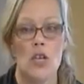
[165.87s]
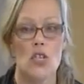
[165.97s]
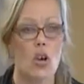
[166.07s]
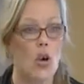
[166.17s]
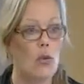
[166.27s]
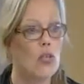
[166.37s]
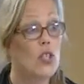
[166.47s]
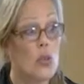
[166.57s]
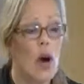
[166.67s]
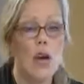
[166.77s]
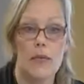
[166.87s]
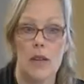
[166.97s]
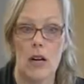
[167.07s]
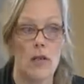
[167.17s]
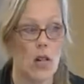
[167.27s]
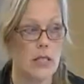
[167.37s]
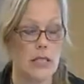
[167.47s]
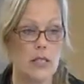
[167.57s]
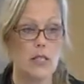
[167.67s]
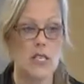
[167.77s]
So too often our
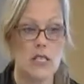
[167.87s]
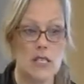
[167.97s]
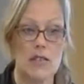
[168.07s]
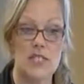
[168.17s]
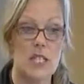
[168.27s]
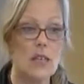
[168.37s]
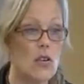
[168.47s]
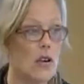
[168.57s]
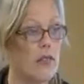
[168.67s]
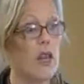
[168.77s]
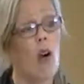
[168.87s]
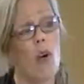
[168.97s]
volunteers and stuff see the dog and think,